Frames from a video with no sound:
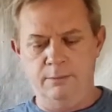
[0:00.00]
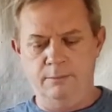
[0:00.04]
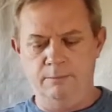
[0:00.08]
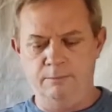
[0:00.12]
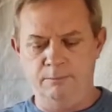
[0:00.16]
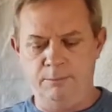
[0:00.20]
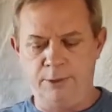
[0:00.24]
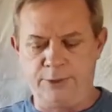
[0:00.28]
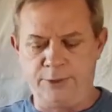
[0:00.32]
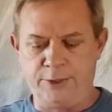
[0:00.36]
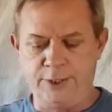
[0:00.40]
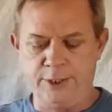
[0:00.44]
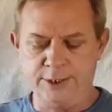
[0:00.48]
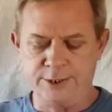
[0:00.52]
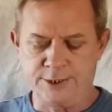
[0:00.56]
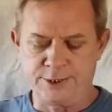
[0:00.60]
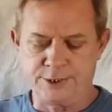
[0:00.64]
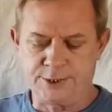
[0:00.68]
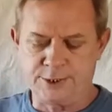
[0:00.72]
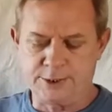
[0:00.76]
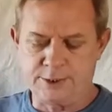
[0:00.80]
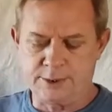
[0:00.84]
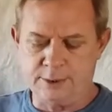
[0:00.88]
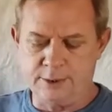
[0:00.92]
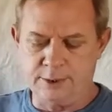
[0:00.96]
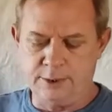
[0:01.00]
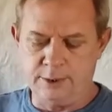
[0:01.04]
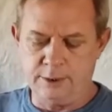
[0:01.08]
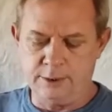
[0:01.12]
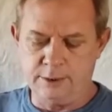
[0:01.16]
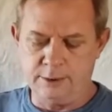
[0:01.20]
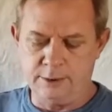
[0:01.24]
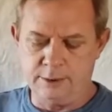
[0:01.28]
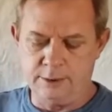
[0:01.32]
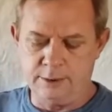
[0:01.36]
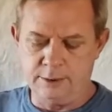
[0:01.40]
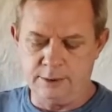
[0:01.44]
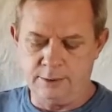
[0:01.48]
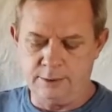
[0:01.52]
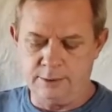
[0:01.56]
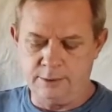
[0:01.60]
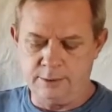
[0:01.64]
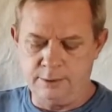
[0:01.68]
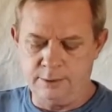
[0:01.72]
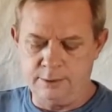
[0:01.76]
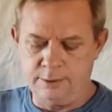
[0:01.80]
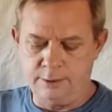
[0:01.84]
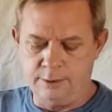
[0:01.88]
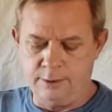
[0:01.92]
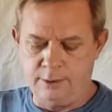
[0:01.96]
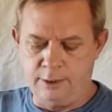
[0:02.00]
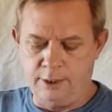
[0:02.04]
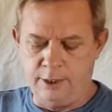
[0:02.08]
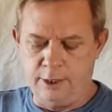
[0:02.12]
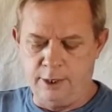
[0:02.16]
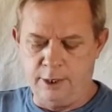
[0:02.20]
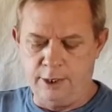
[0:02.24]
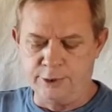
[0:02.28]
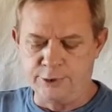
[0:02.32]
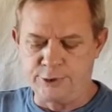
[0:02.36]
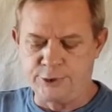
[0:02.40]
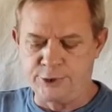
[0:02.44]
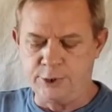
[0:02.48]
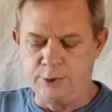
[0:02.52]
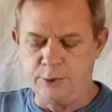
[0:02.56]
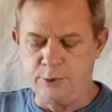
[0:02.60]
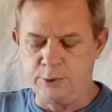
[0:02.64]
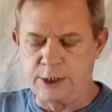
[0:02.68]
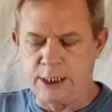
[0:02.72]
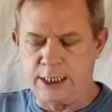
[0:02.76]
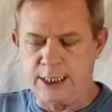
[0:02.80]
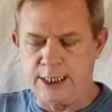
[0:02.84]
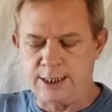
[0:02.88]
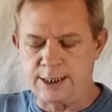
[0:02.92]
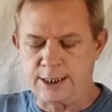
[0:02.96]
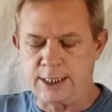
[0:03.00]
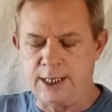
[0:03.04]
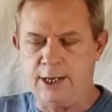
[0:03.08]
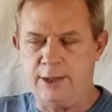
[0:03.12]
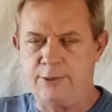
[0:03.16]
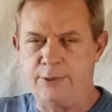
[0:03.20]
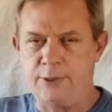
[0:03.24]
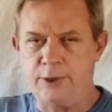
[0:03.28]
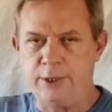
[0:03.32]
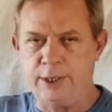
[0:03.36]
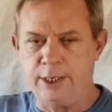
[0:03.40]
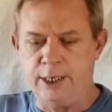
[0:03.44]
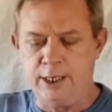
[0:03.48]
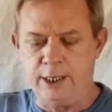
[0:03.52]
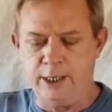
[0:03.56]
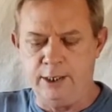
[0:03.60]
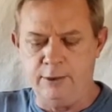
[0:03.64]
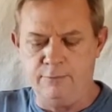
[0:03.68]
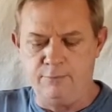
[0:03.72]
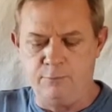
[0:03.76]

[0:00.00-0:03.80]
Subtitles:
But this also takes out the need